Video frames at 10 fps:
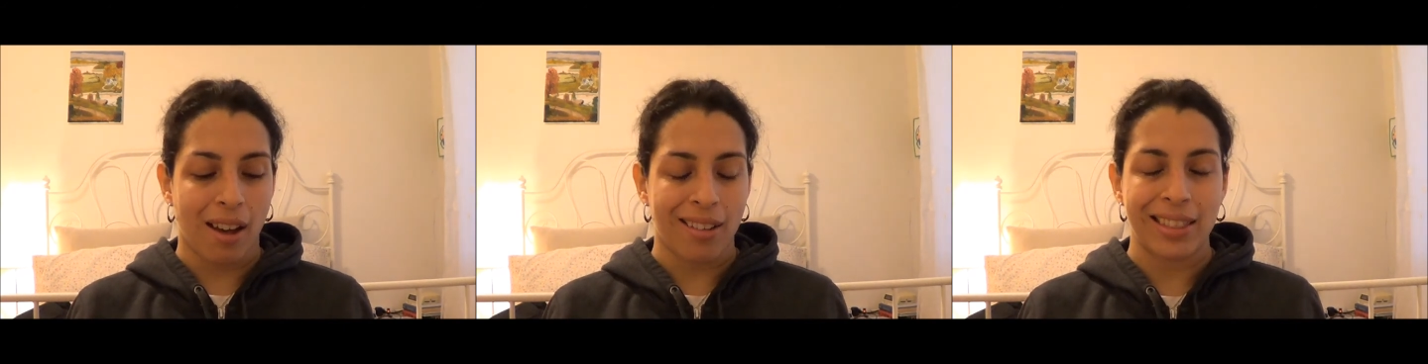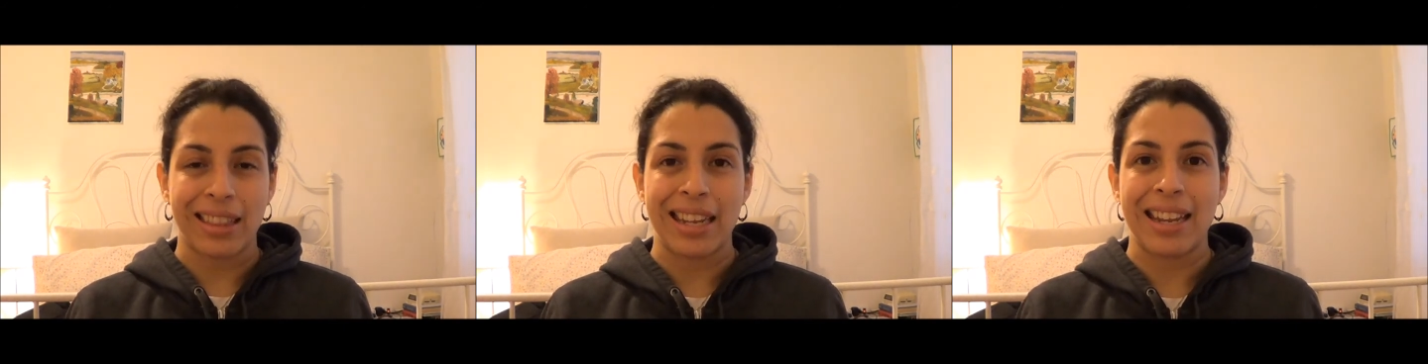
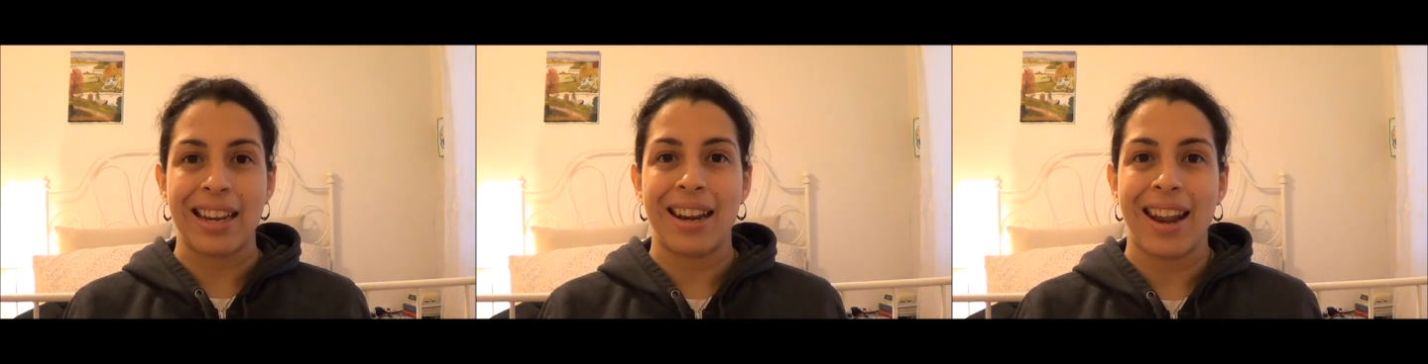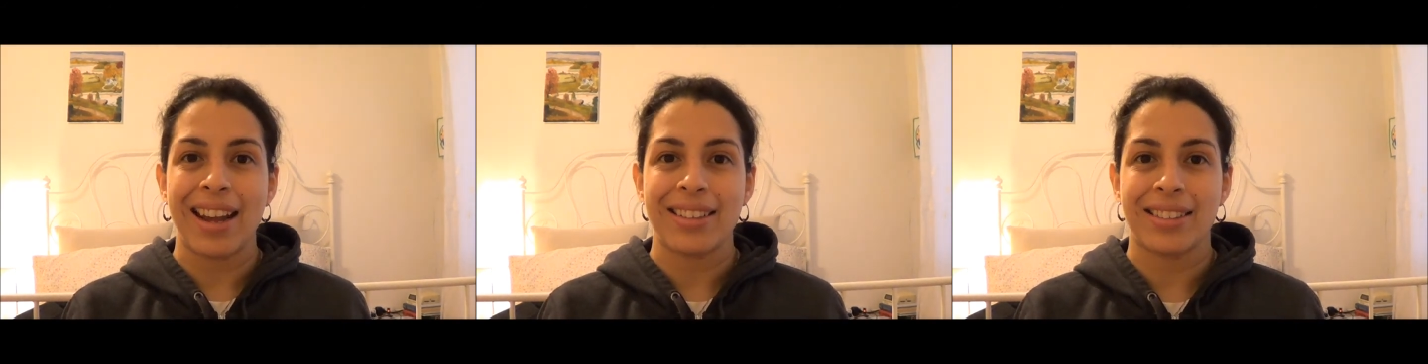On the
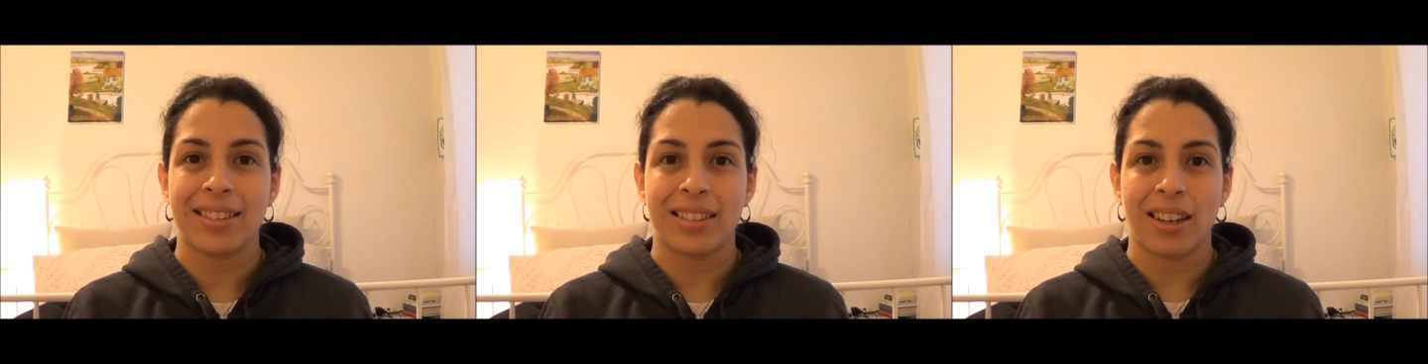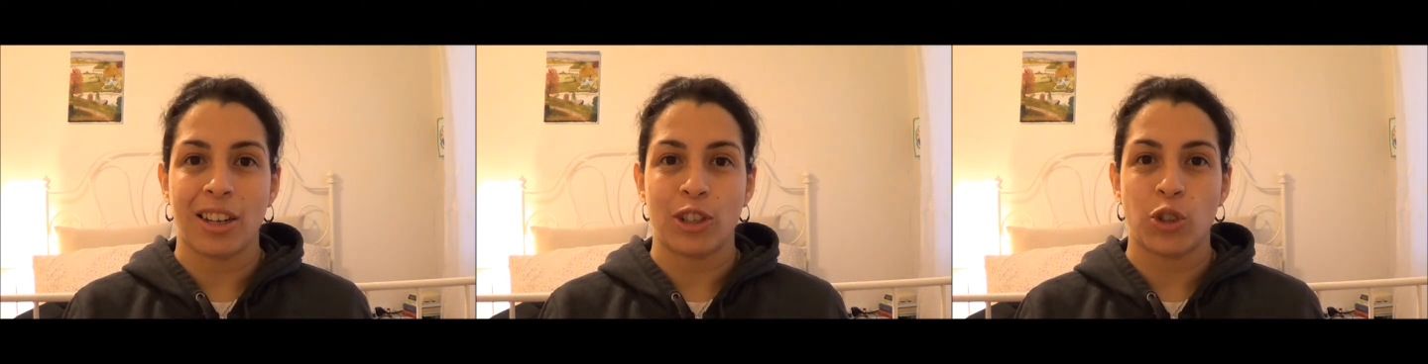next
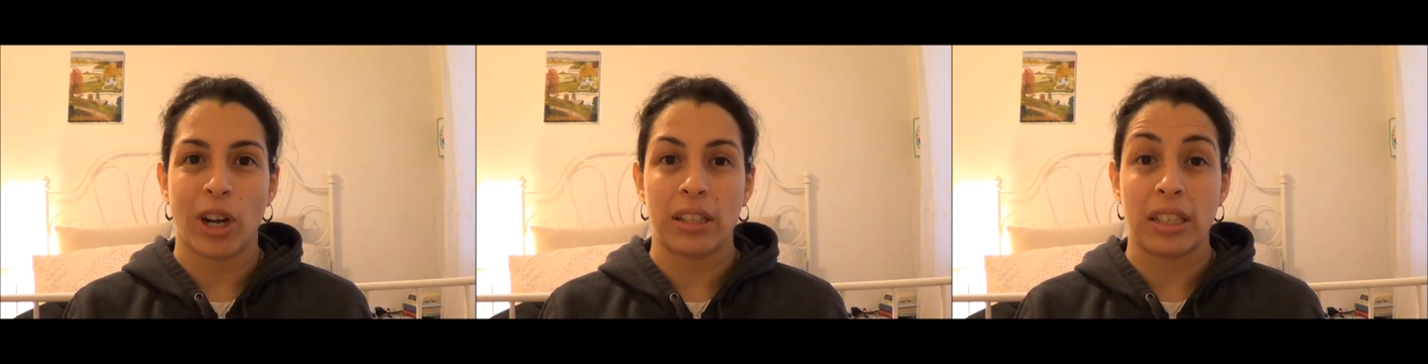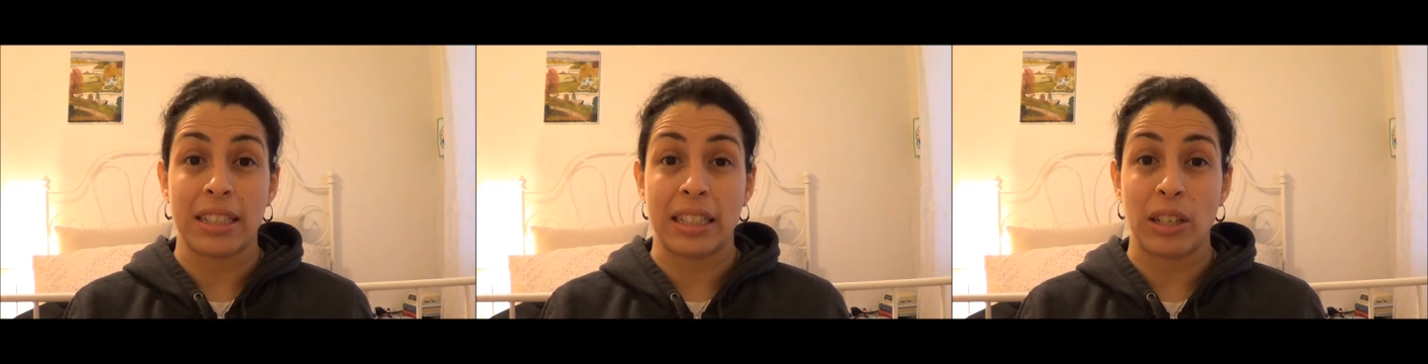Trying to
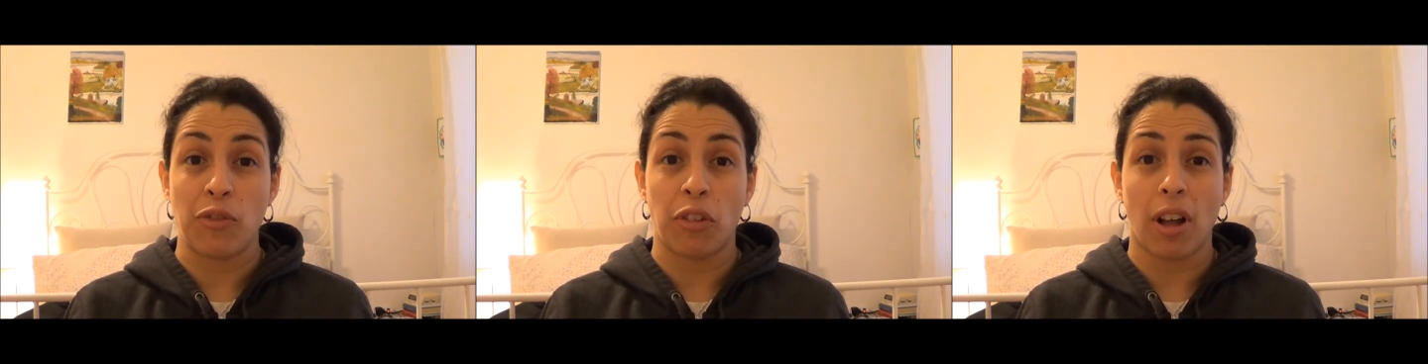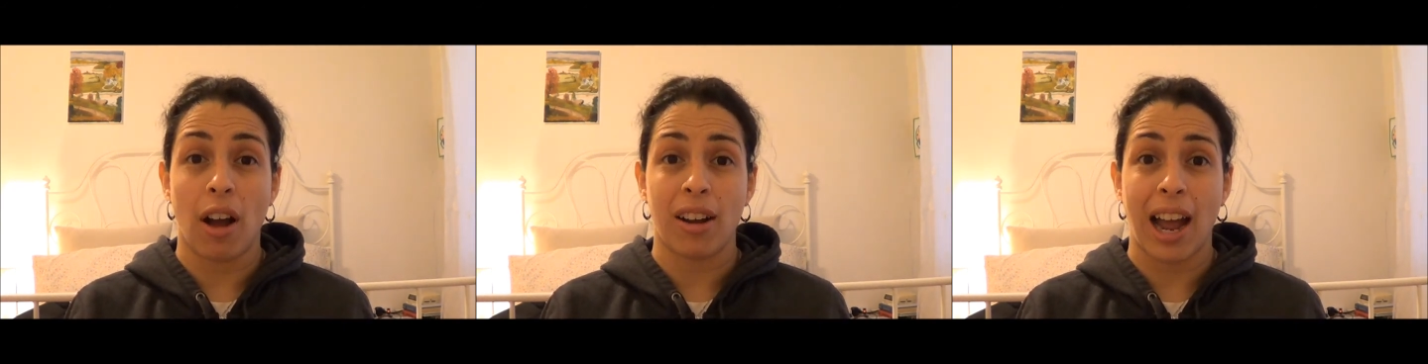Conceive
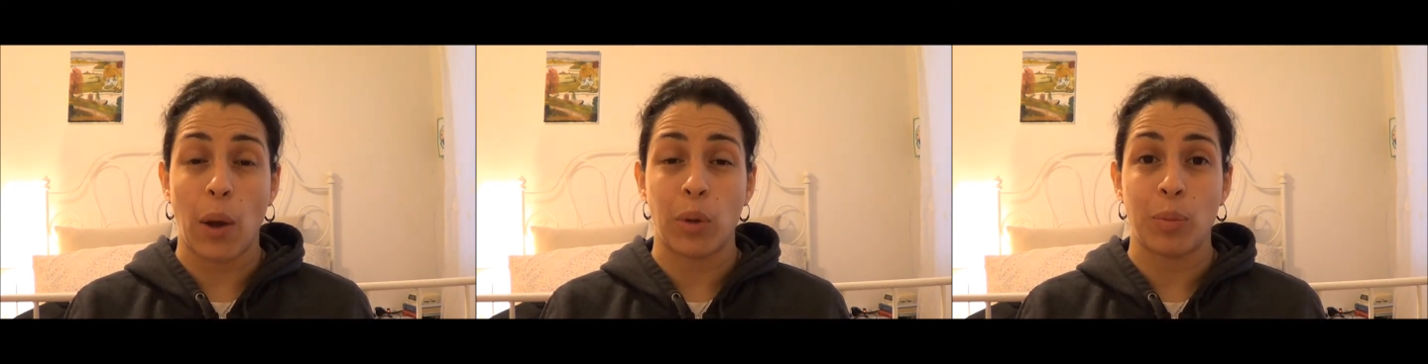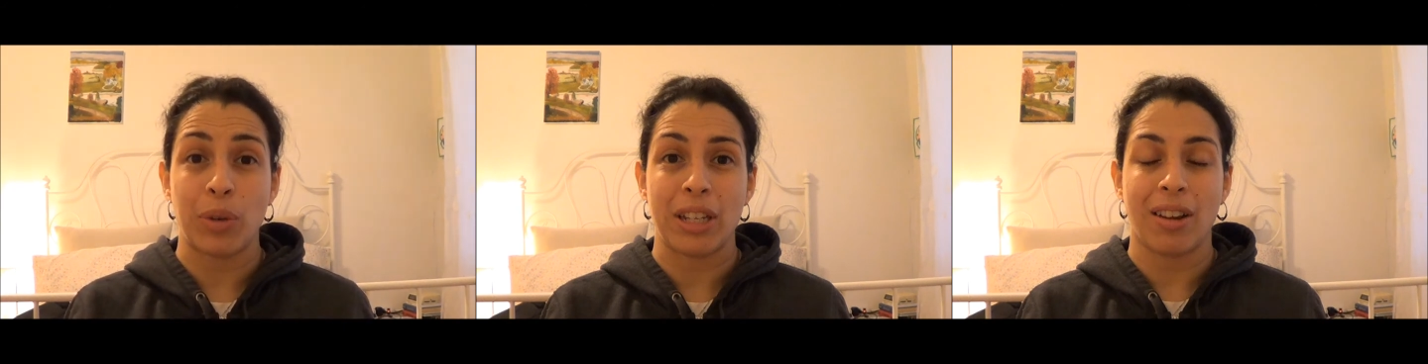vlog, I will
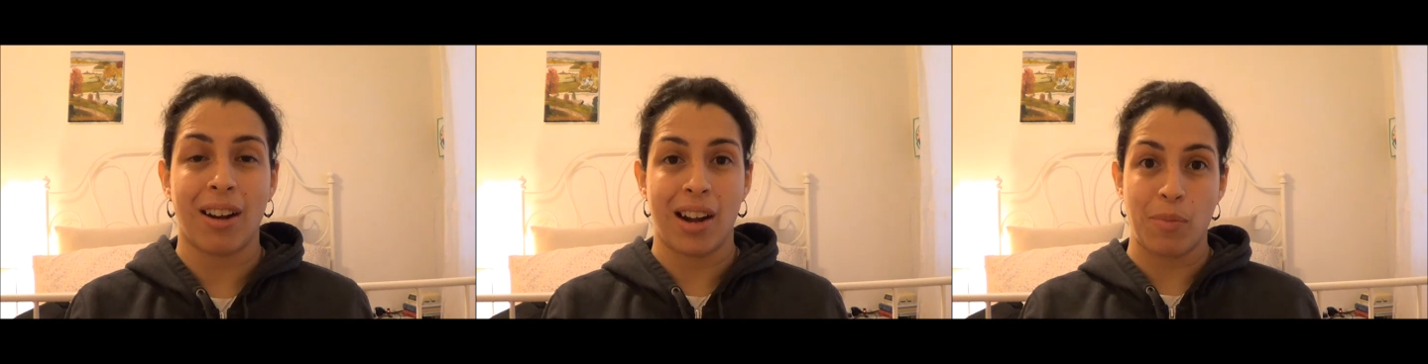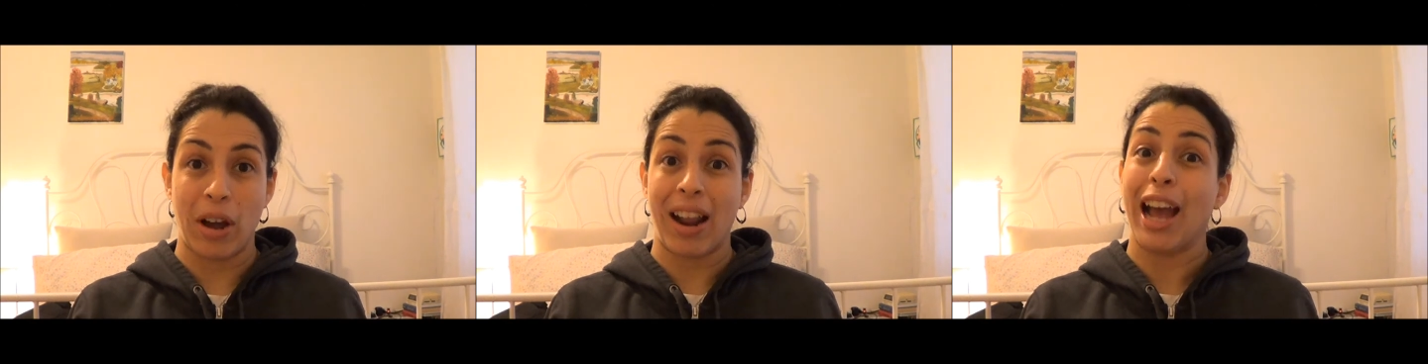be talking
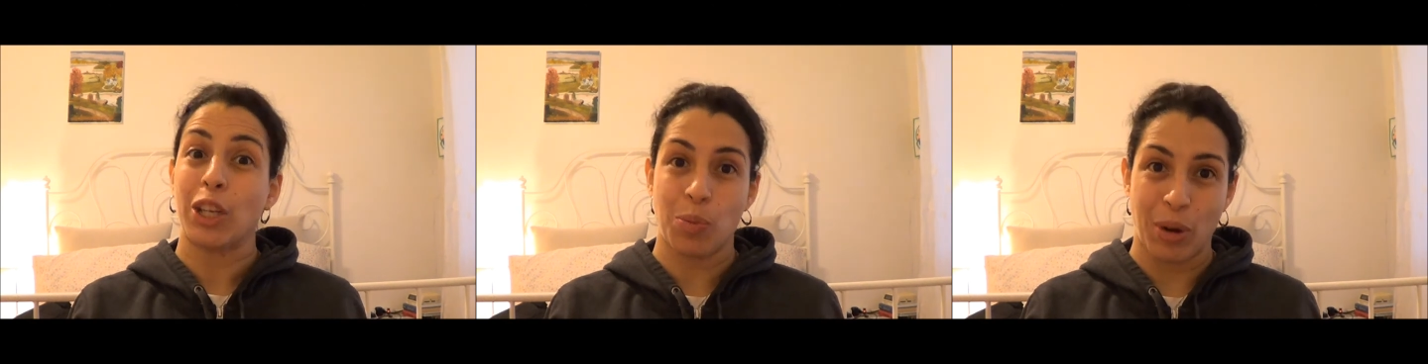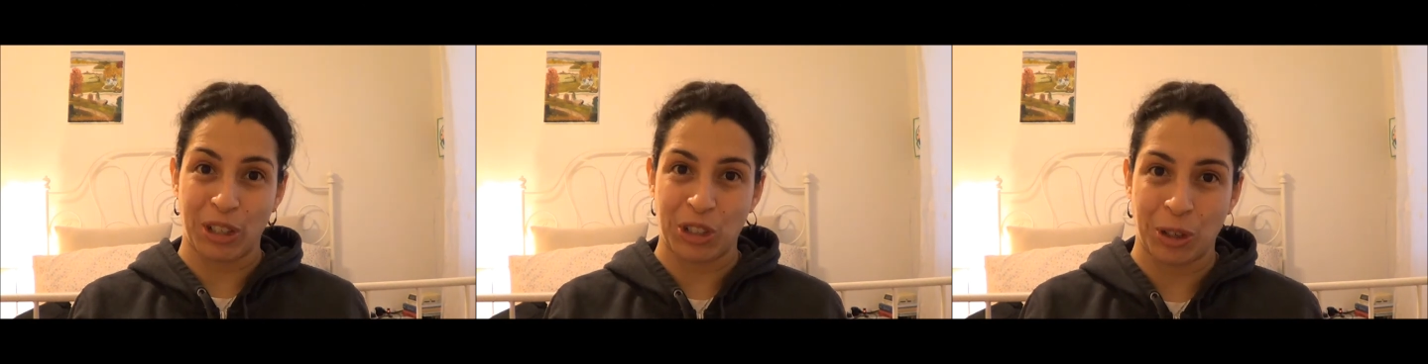about
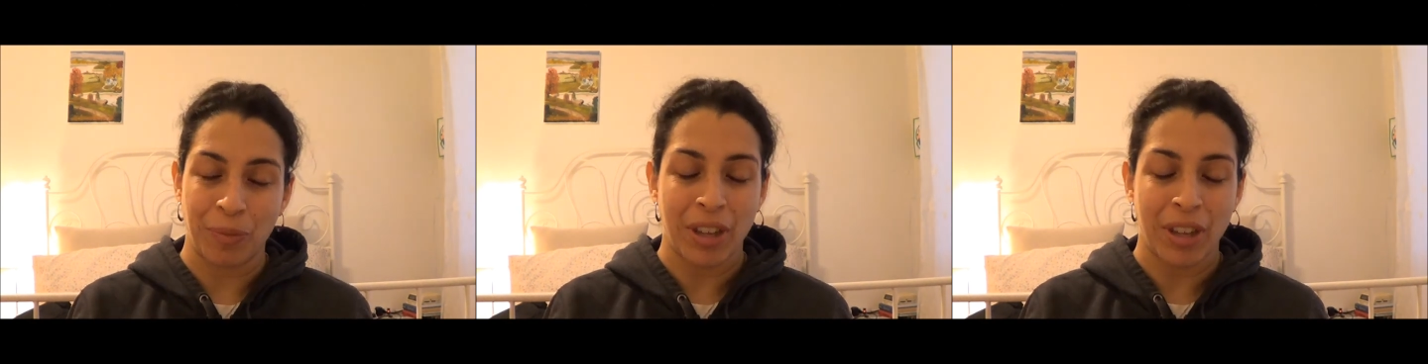acupuncture.